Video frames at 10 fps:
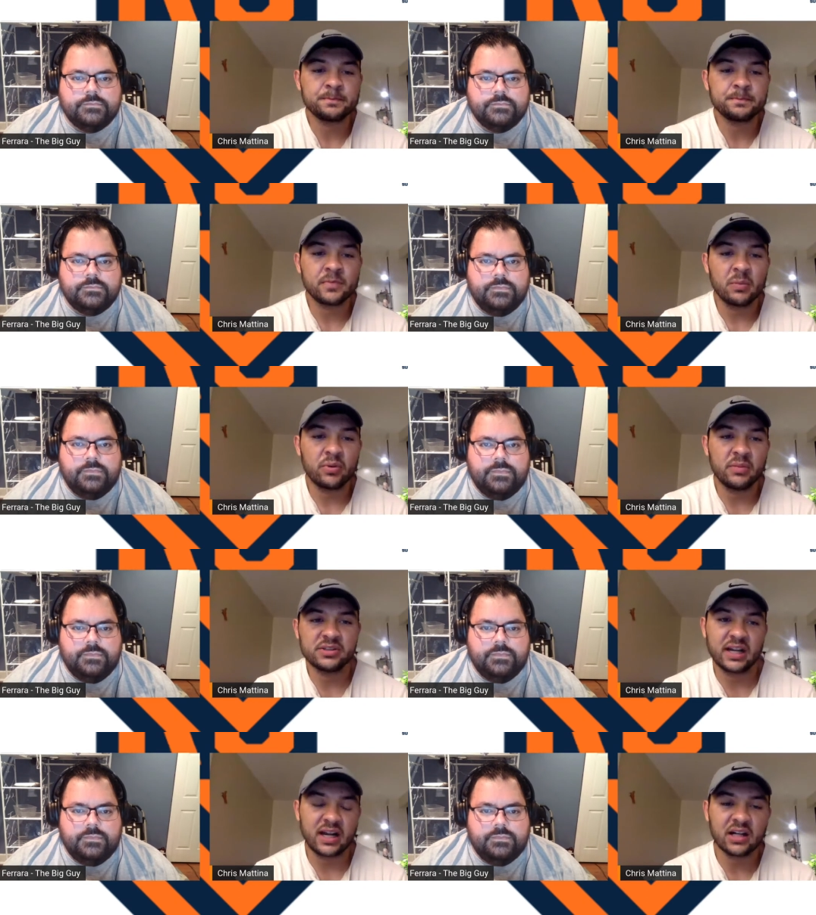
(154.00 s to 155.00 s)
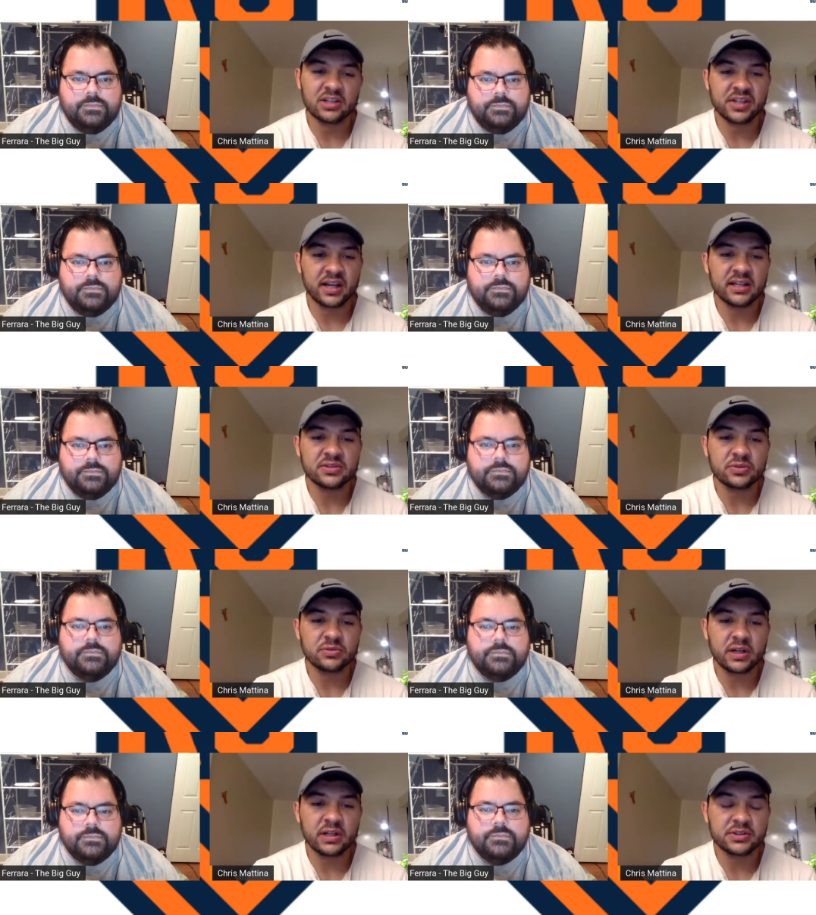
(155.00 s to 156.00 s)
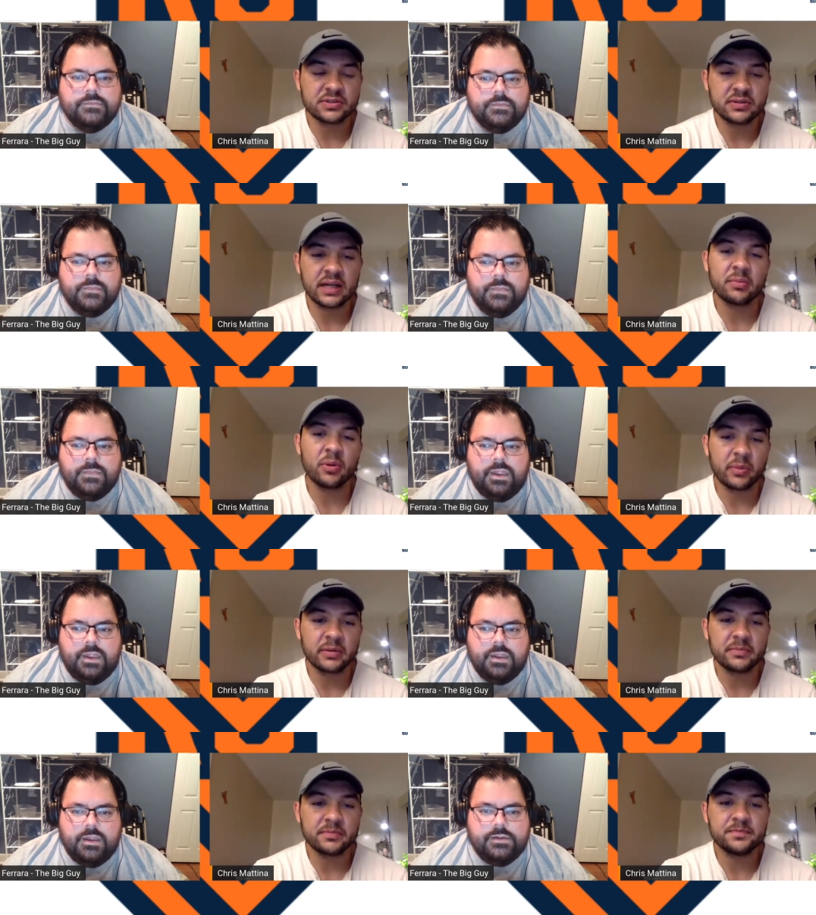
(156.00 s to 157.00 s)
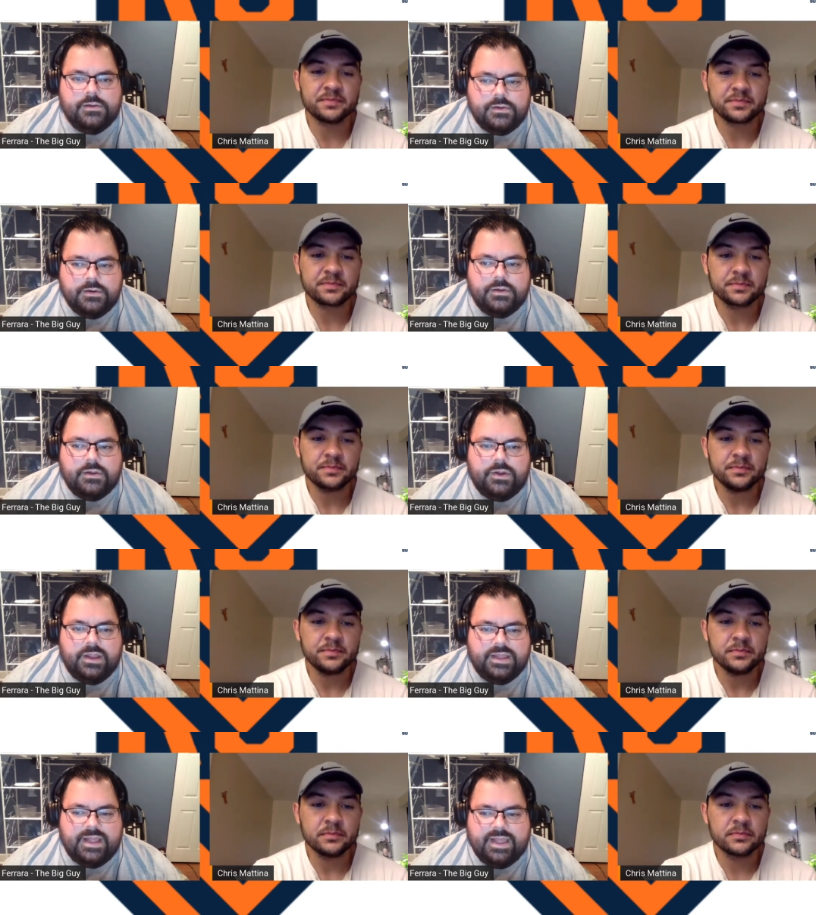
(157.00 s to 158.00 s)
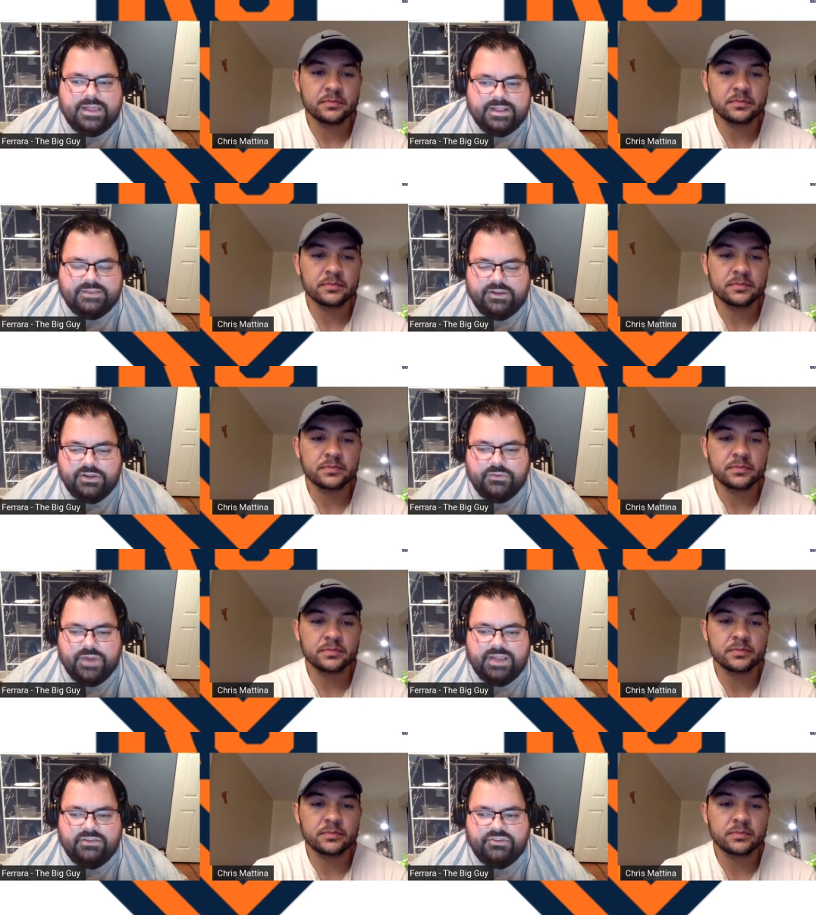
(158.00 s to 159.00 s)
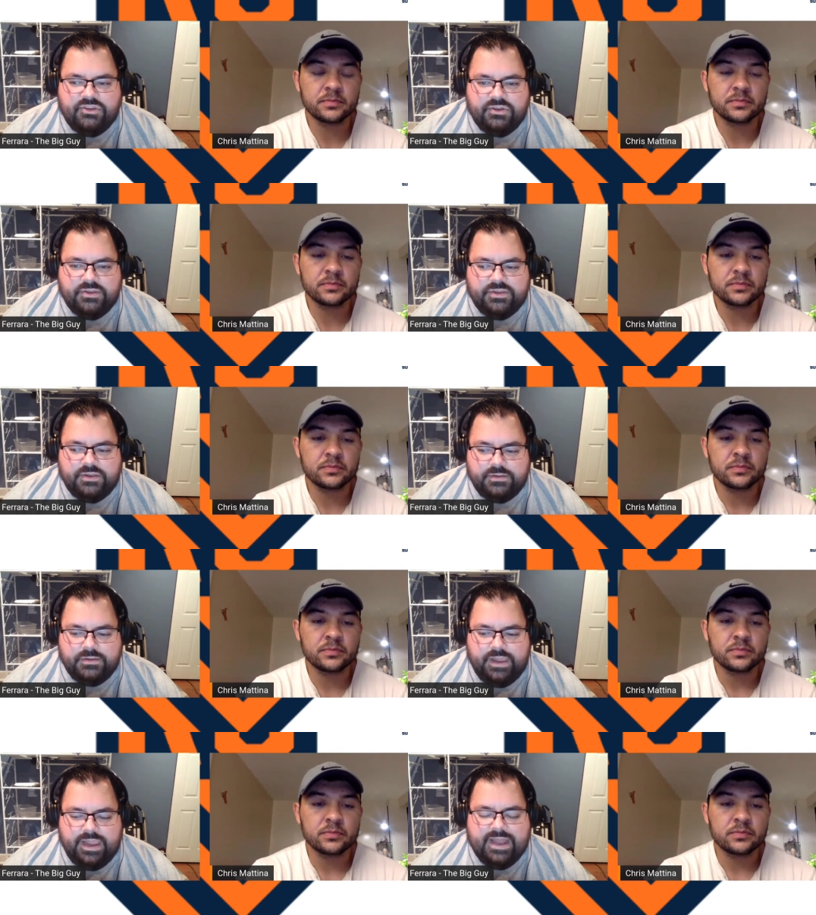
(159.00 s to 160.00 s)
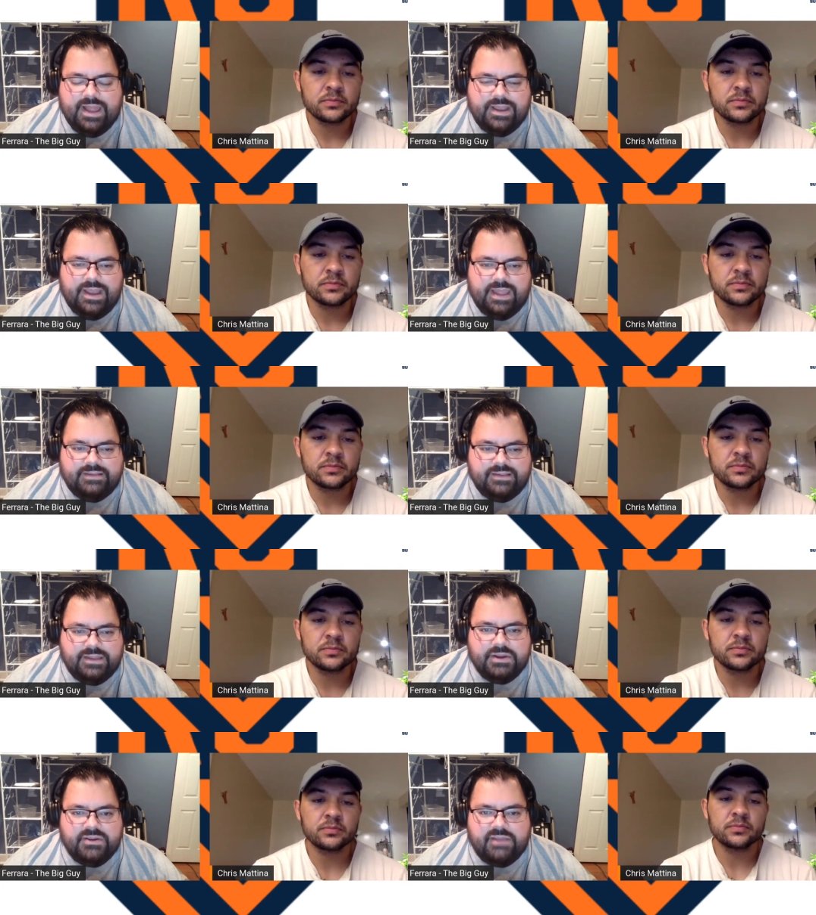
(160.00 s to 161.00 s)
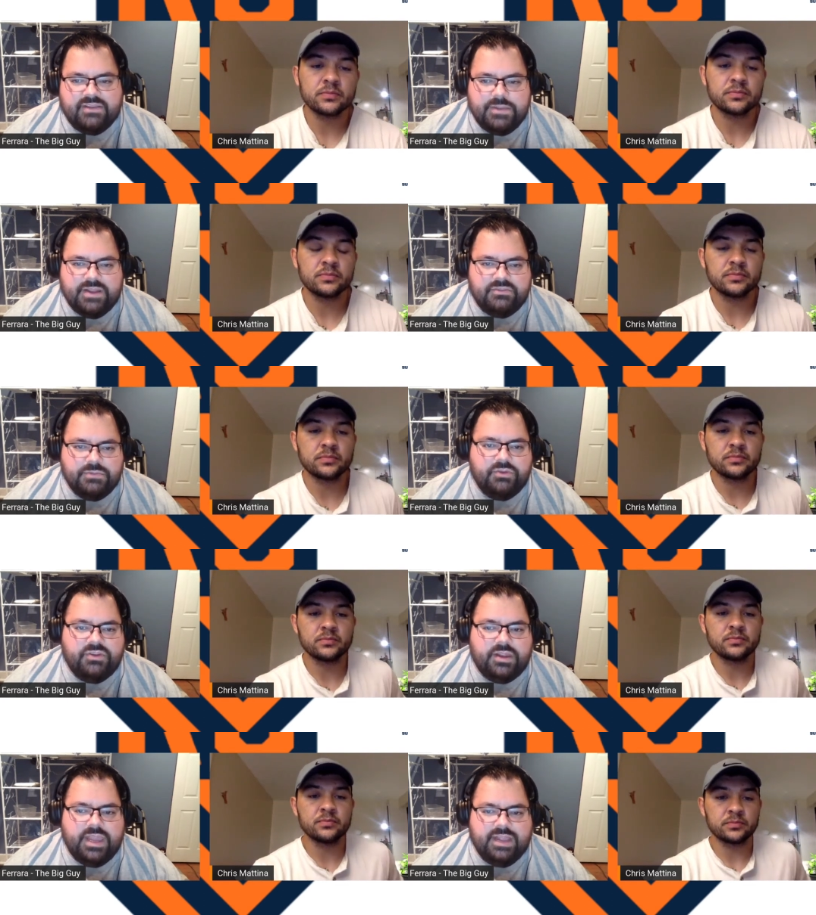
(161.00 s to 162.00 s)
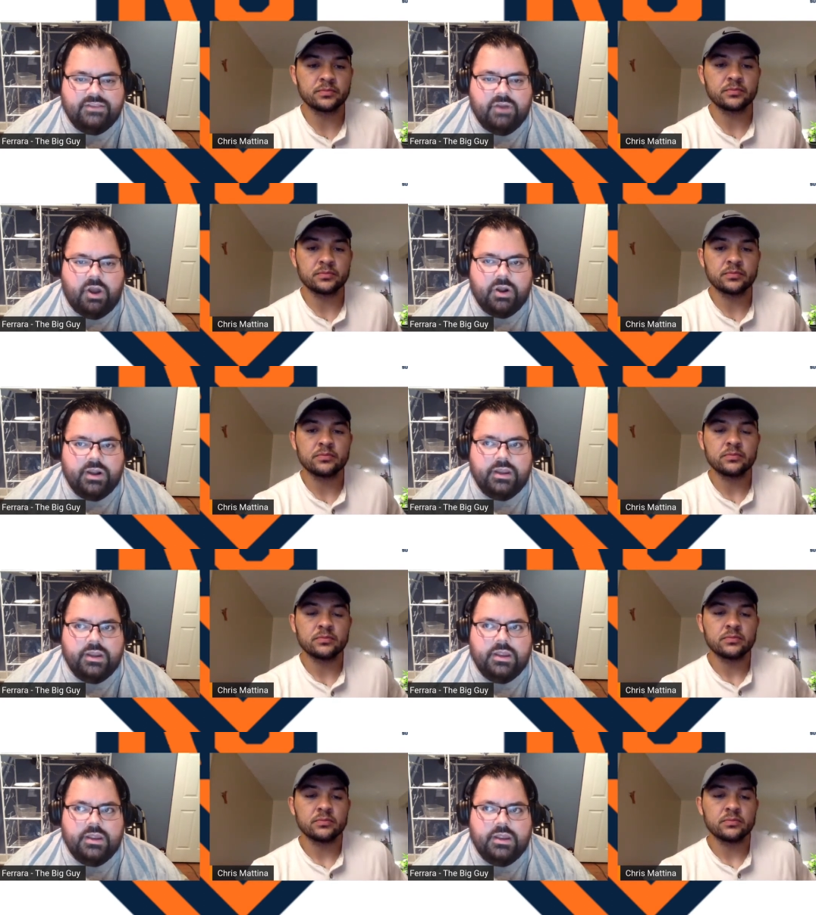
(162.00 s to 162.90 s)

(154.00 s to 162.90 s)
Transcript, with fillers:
Speaker 1: pretty much that college, that high school range at the moment.
Speaker 2: You know, and that, I think that's a good range to to hit at as a demographic because most kids aren't